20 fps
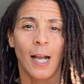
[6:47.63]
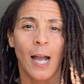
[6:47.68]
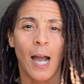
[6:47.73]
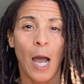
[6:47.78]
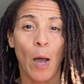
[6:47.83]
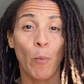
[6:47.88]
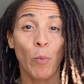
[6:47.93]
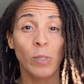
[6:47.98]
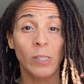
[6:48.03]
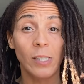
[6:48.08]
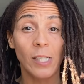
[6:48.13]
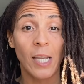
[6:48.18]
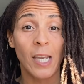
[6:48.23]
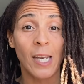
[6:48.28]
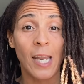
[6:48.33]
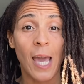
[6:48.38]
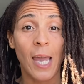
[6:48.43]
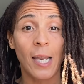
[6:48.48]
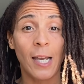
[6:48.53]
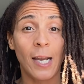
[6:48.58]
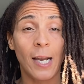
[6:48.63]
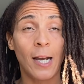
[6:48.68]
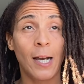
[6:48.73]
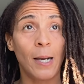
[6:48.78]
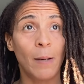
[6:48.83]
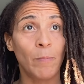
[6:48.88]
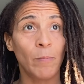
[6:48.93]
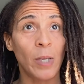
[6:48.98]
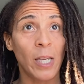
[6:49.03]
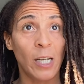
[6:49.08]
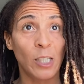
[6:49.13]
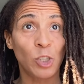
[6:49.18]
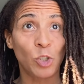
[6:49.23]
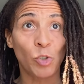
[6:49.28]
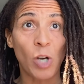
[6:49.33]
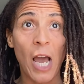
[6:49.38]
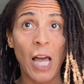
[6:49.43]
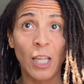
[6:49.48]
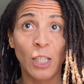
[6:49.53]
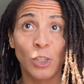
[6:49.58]
I was looking at a, um, an
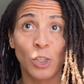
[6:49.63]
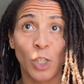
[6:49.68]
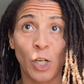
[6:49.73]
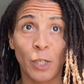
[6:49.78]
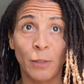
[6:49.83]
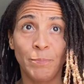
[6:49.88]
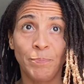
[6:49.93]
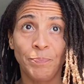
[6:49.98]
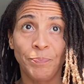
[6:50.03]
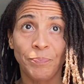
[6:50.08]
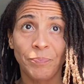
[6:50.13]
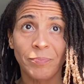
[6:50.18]
astrologer